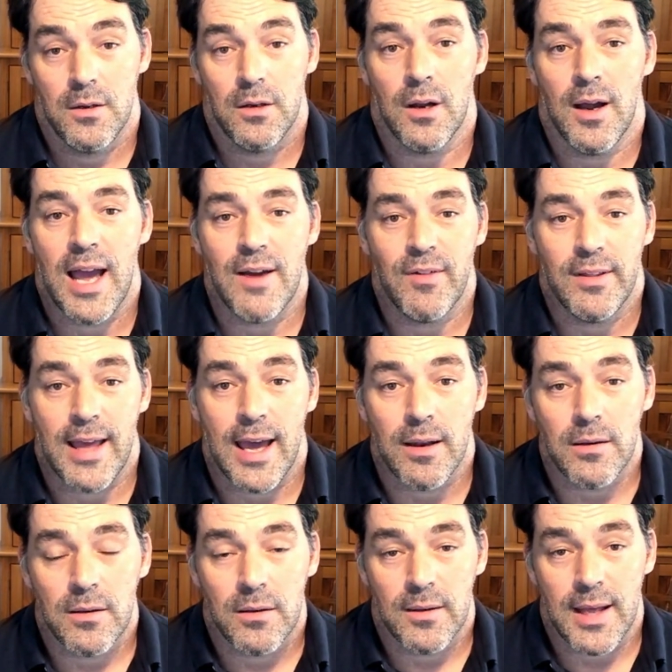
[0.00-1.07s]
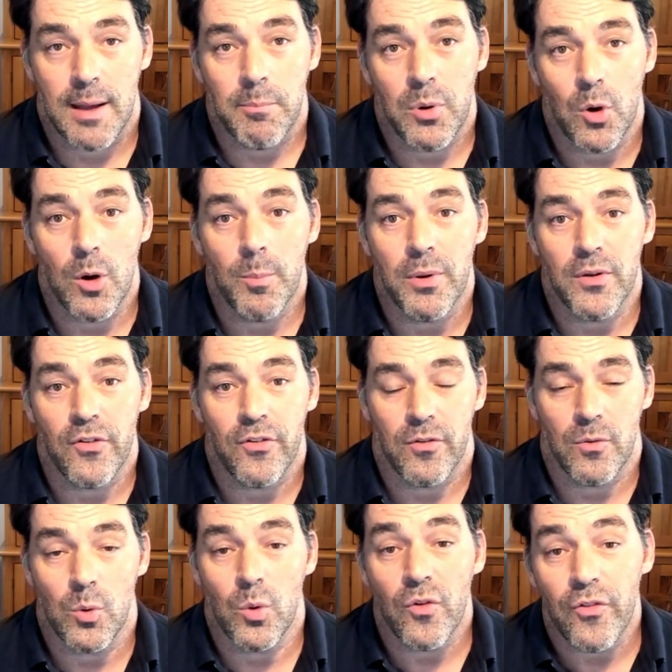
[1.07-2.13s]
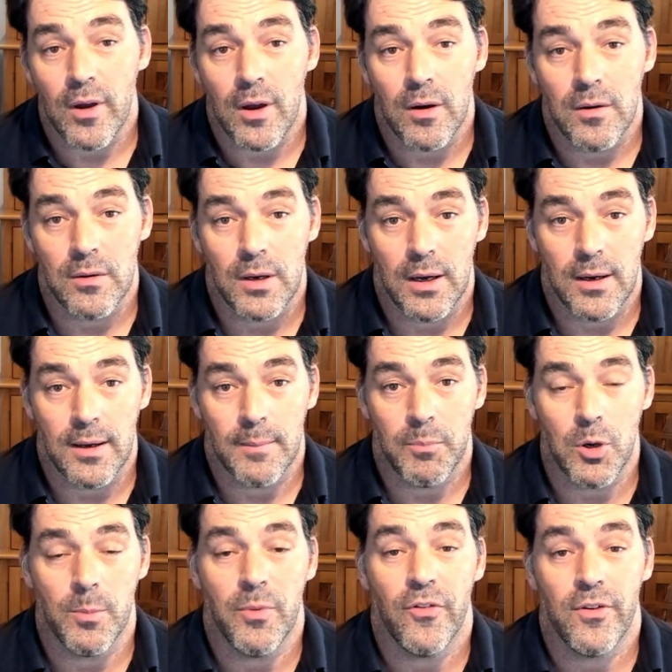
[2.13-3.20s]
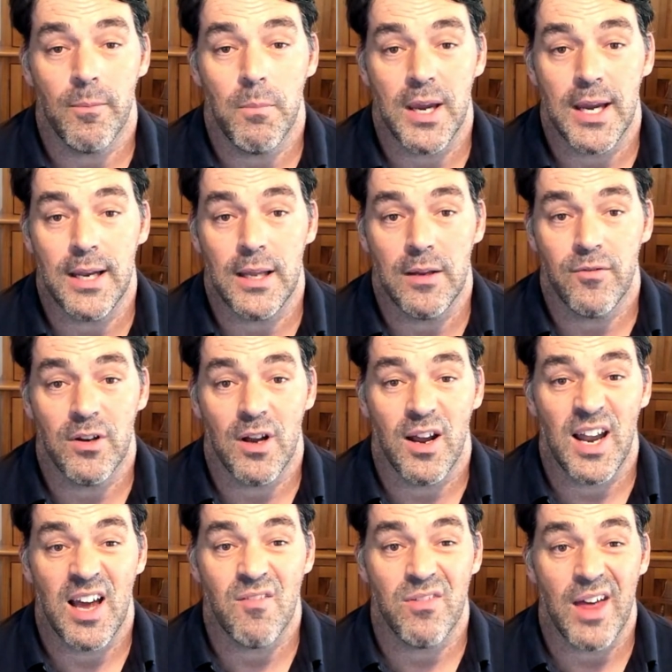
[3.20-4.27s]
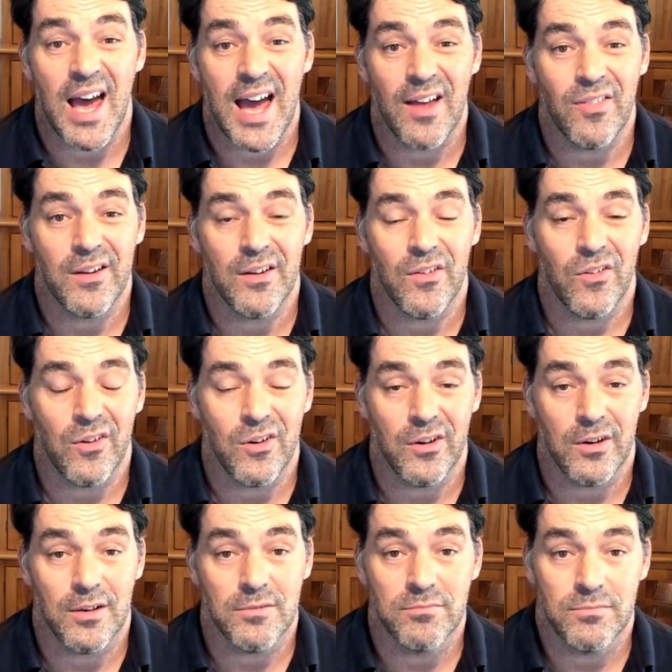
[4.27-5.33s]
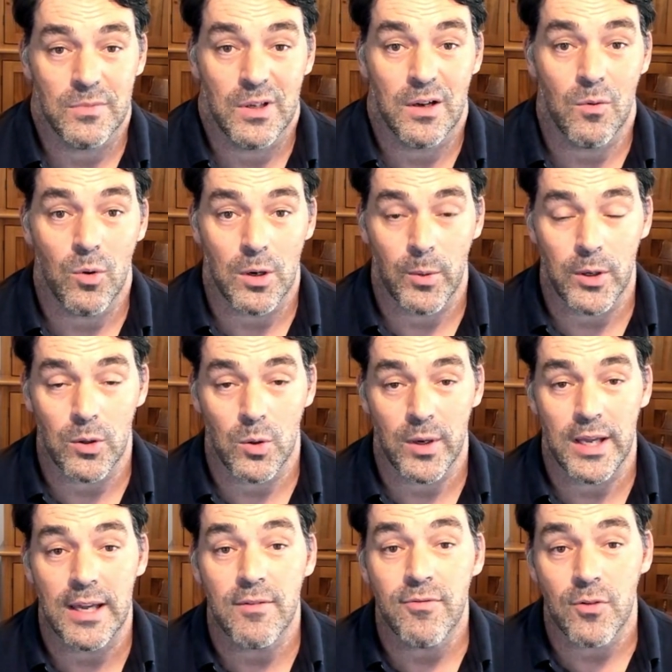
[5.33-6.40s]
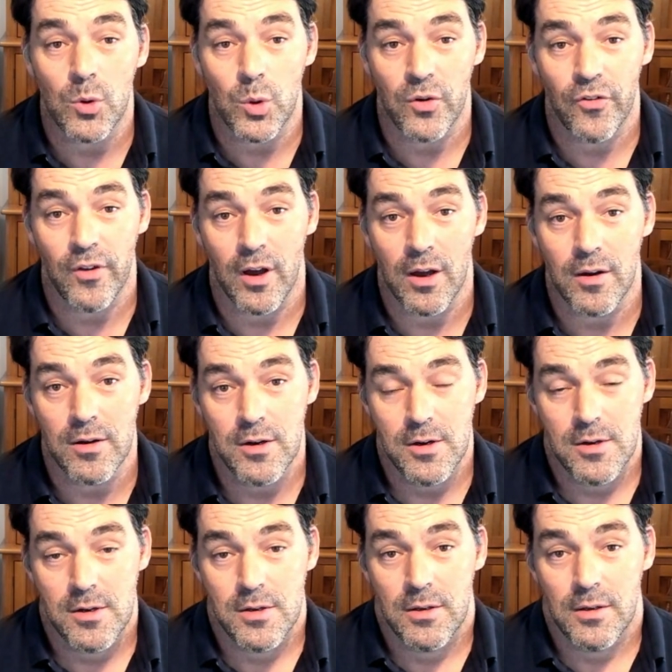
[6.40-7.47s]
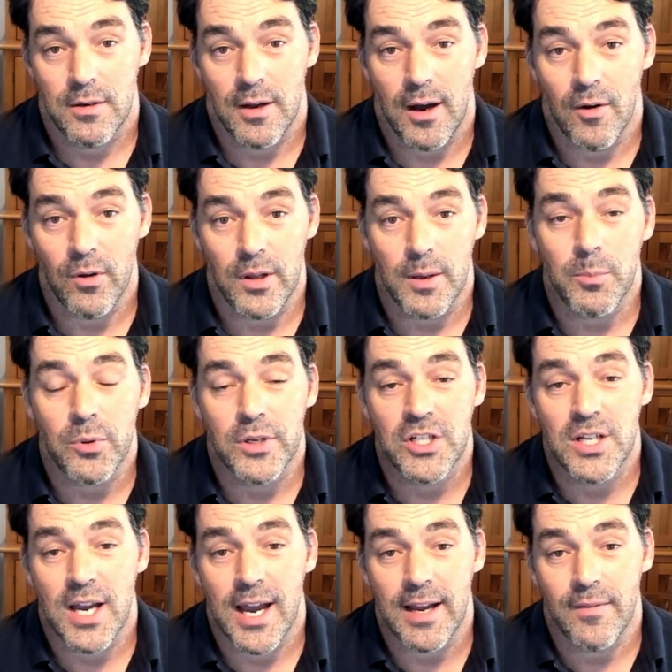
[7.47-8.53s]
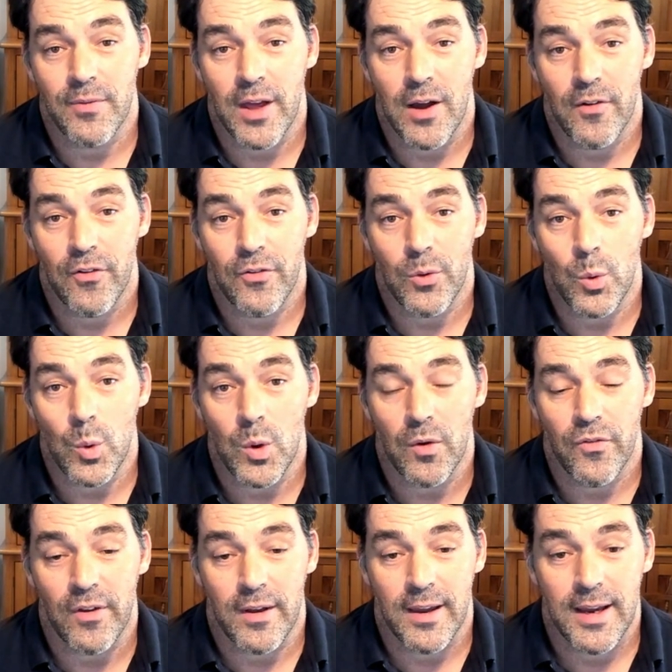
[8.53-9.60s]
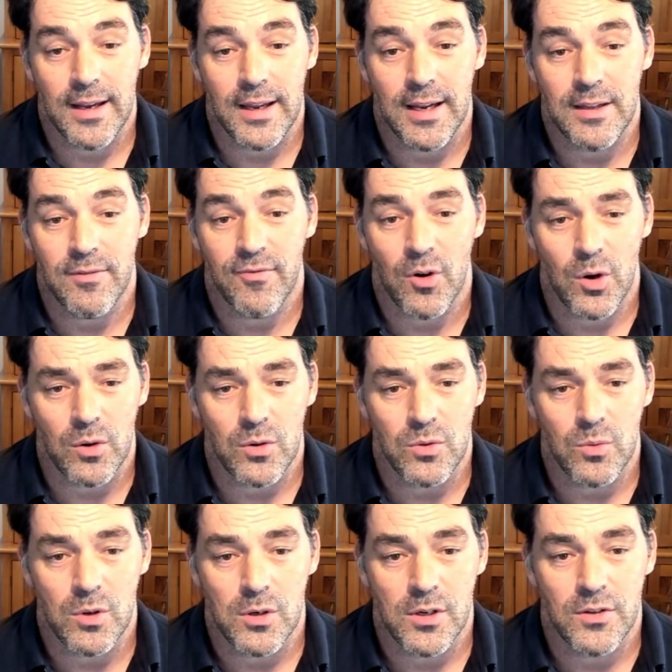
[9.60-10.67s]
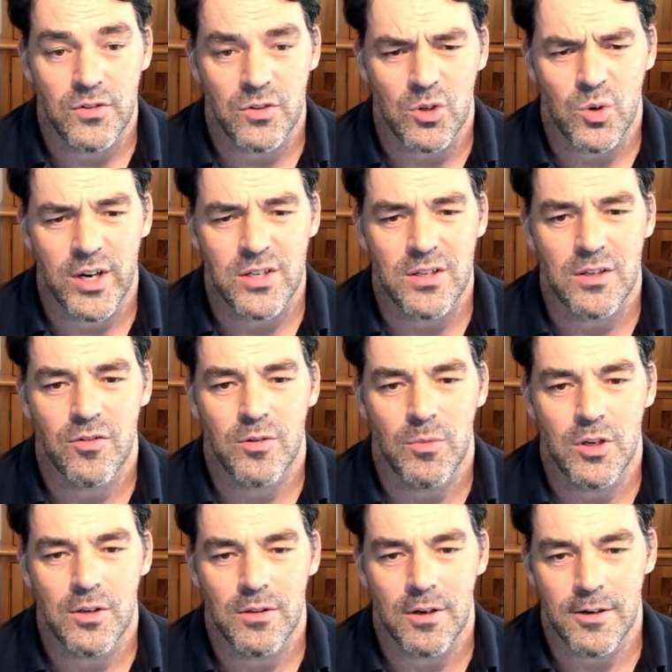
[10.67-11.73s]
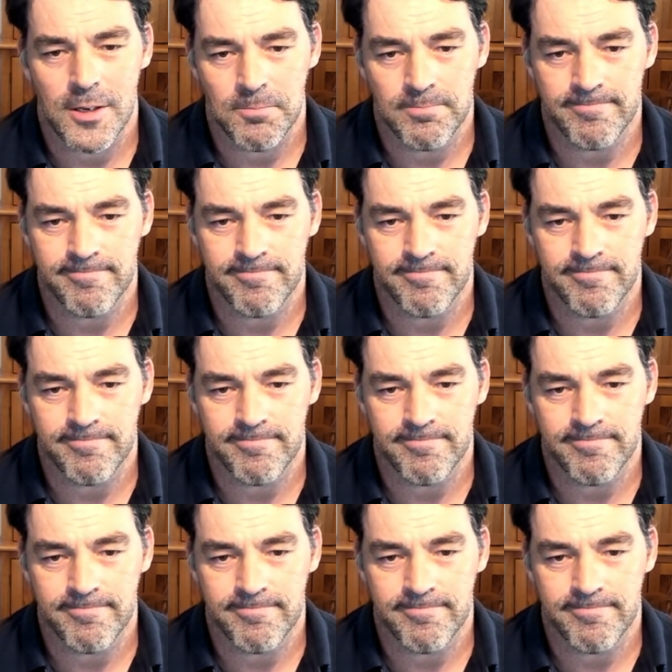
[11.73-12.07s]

having that purpose also, purpose and meaning. If you don't have that, then it's kind of, what are we all here for? So no, I really appreciate those thoughts. Any final words or questions from you, Laurie?